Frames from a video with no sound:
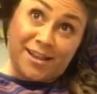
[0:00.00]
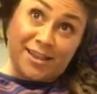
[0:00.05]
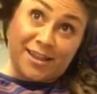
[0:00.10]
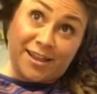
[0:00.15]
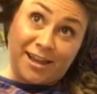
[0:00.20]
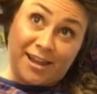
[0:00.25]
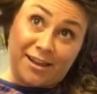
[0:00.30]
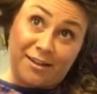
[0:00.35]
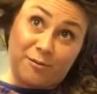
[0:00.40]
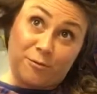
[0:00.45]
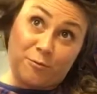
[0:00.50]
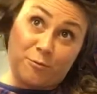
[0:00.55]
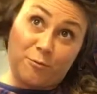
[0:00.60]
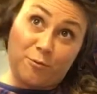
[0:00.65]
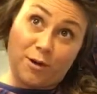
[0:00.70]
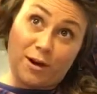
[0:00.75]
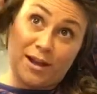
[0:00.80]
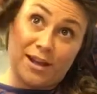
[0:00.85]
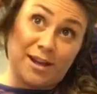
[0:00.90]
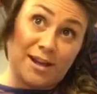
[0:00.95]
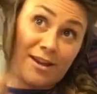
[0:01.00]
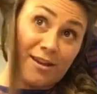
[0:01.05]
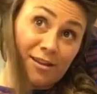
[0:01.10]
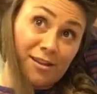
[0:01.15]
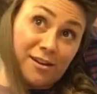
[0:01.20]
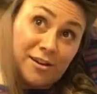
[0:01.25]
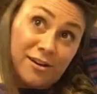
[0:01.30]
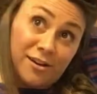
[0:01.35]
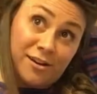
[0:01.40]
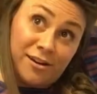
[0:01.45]
Like, what
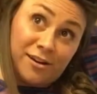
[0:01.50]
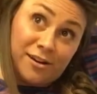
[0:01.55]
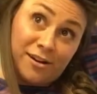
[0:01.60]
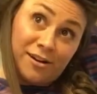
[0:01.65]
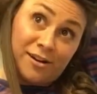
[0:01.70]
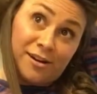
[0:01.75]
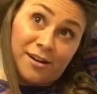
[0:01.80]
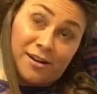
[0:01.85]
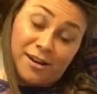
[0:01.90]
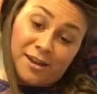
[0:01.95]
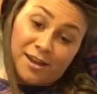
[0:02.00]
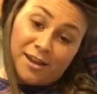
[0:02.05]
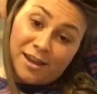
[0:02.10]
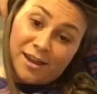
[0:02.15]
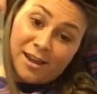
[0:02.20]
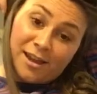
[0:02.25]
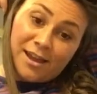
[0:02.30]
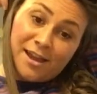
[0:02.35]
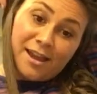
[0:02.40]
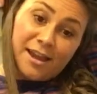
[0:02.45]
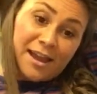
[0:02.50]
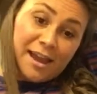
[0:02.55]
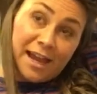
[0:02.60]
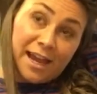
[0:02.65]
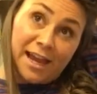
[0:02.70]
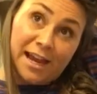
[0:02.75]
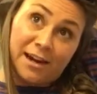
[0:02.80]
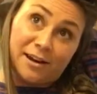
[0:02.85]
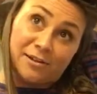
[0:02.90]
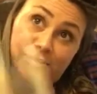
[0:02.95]
other
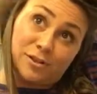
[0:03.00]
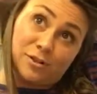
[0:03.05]
hair